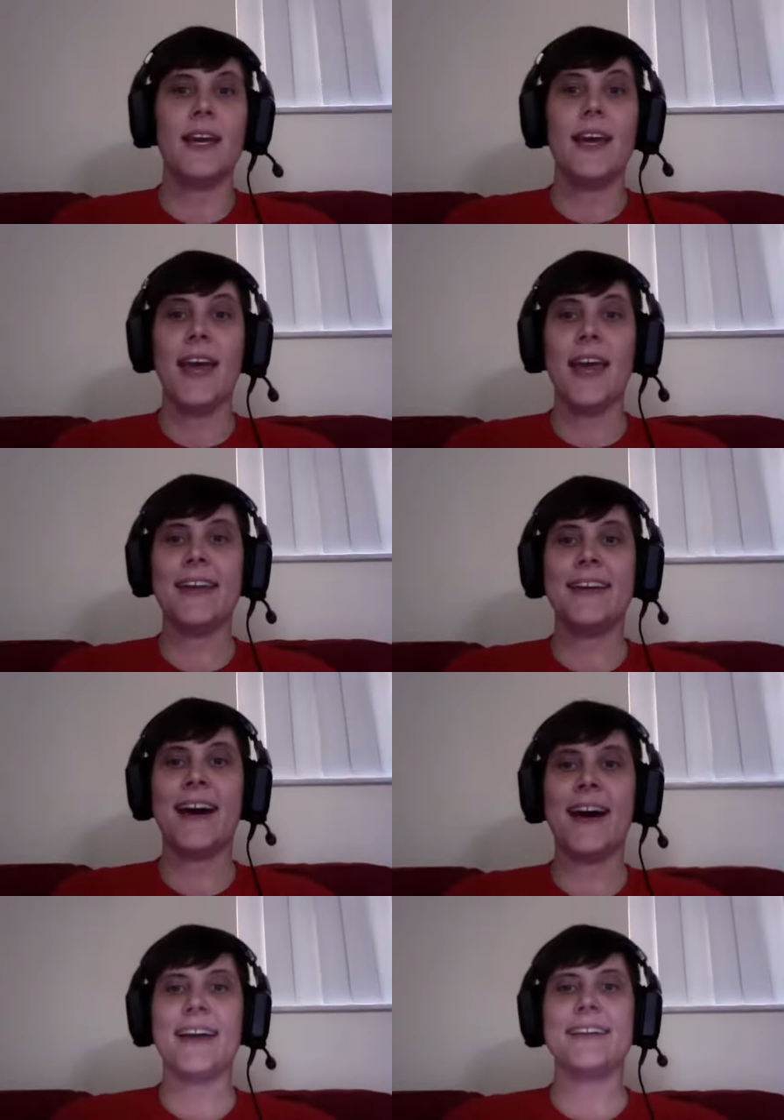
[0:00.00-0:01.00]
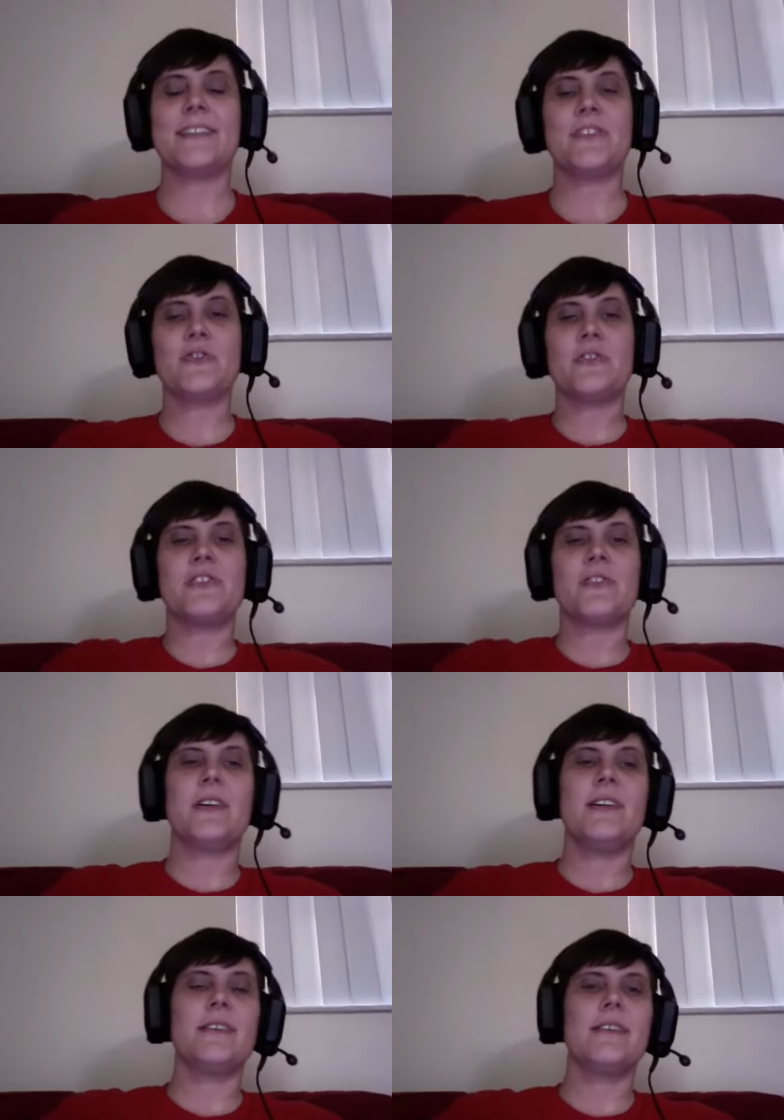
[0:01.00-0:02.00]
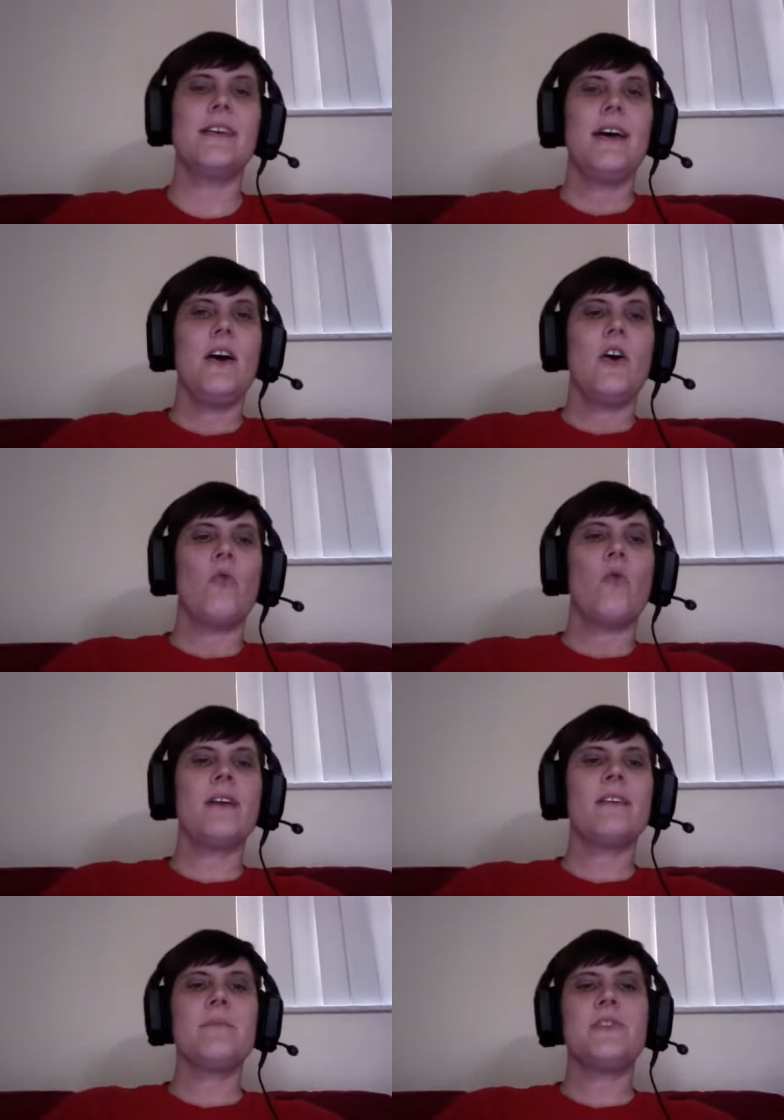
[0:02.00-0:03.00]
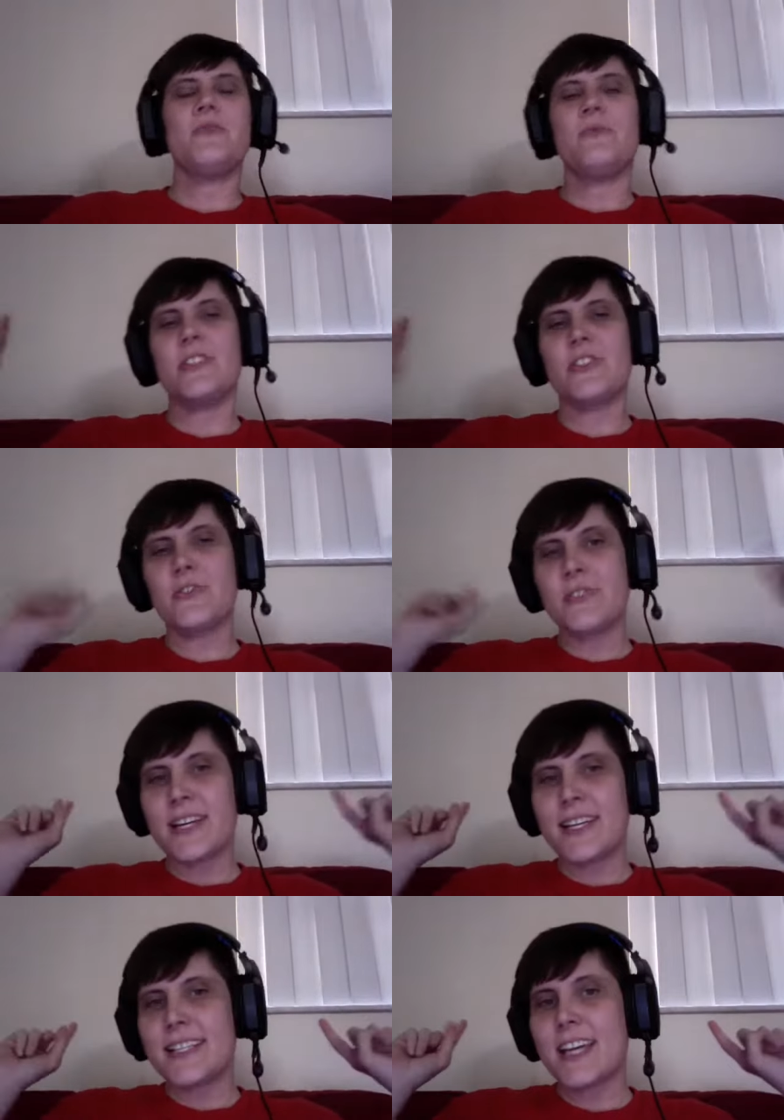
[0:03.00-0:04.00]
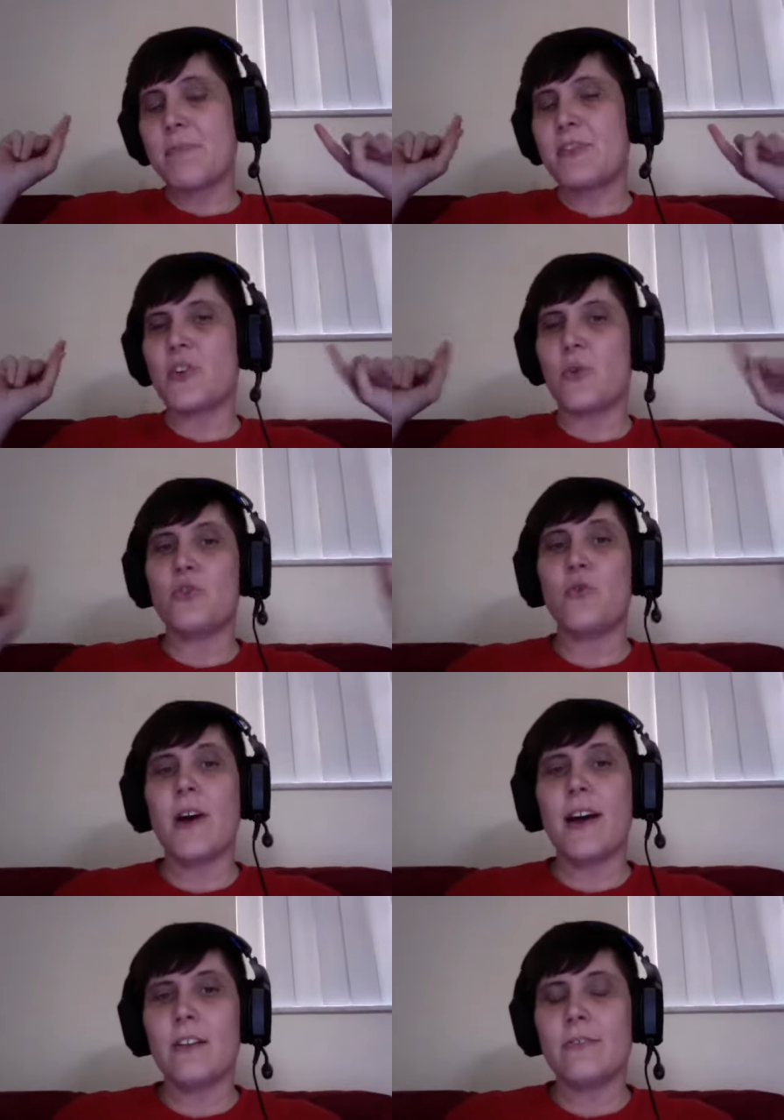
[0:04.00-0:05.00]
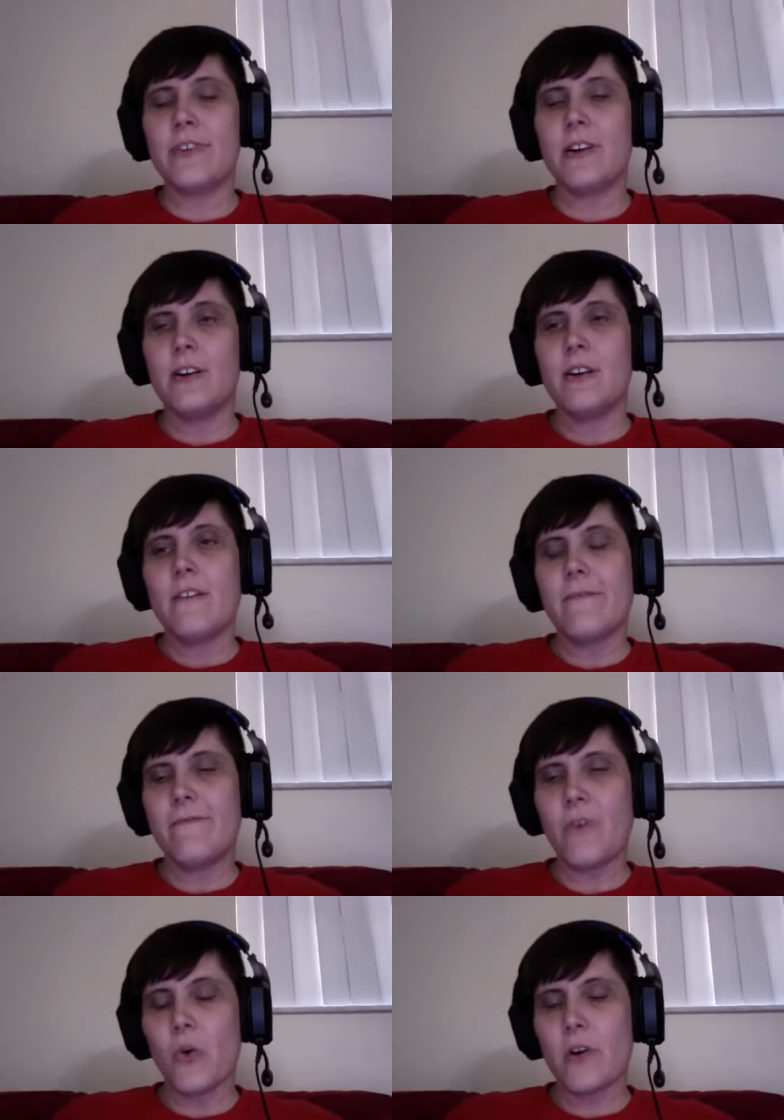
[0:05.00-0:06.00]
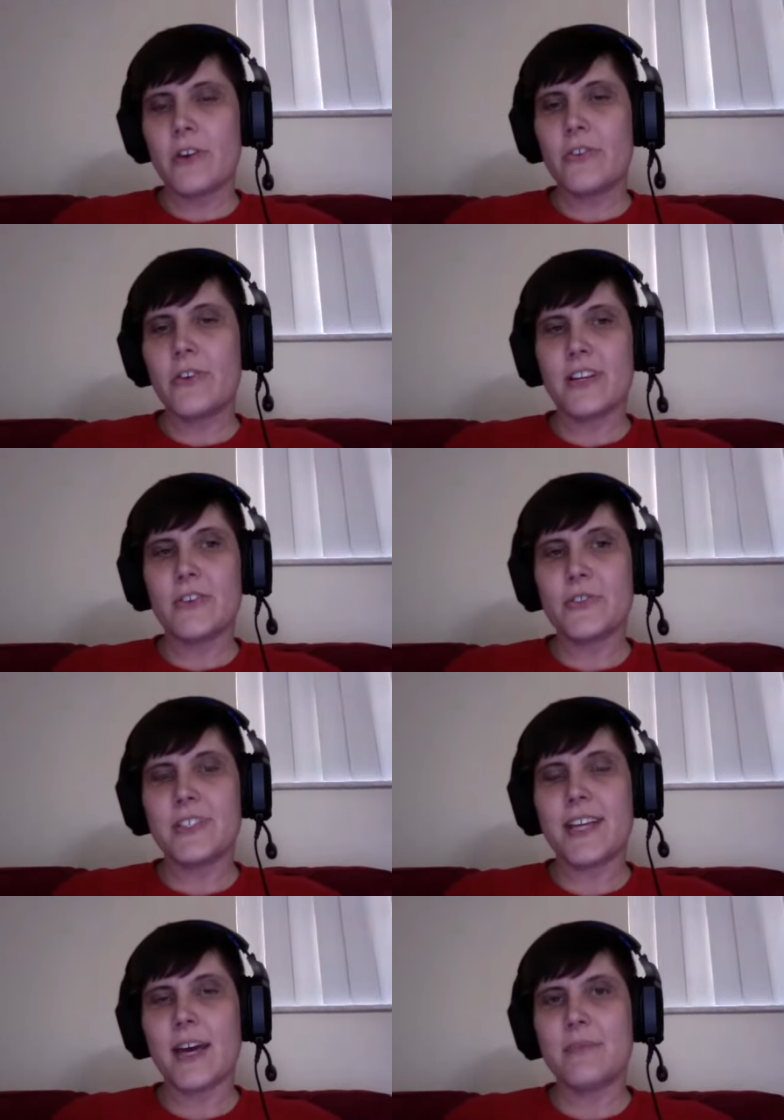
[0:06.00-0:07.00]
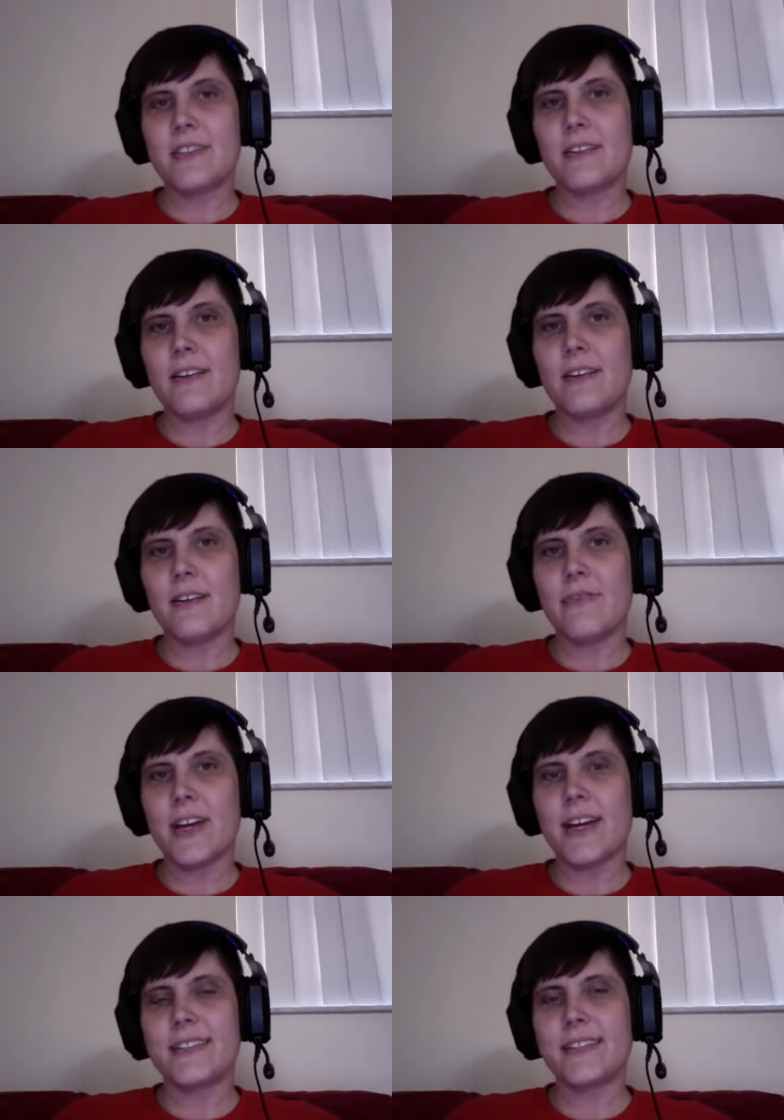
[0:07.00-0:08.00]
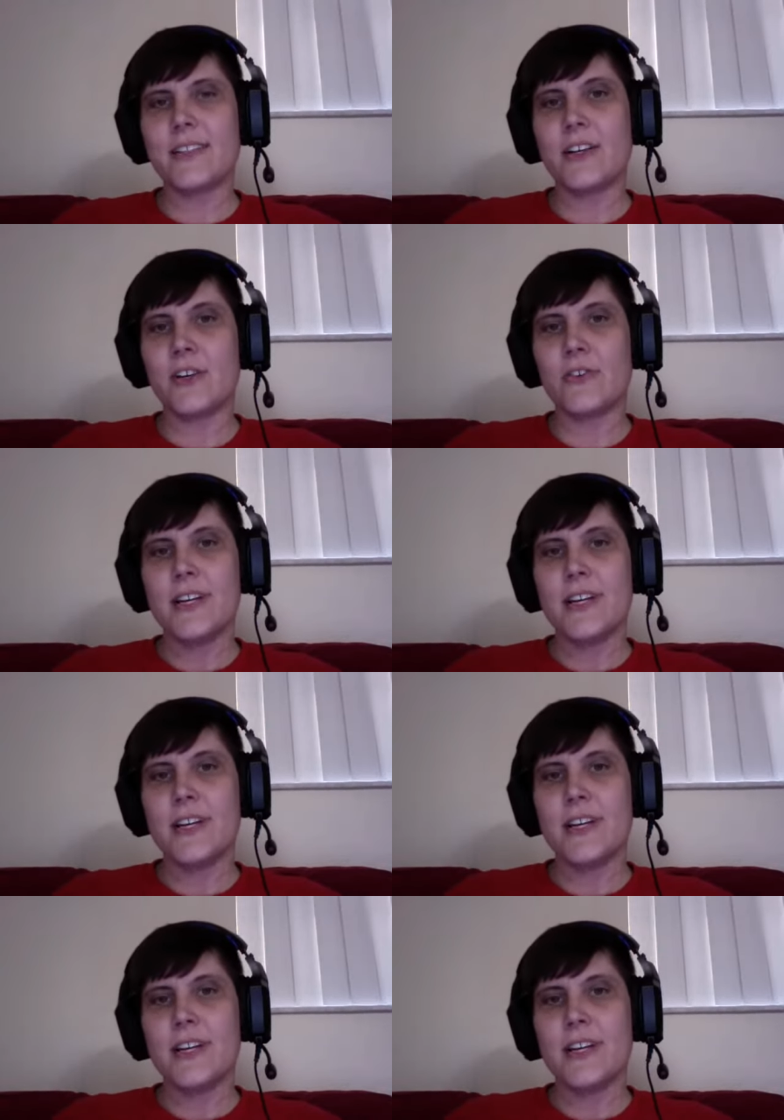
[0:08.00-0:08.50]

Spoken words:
Hey guys, it's Crystal here. Welcome to Digital Dykes episode 12, 4 Critical Steps of SEO.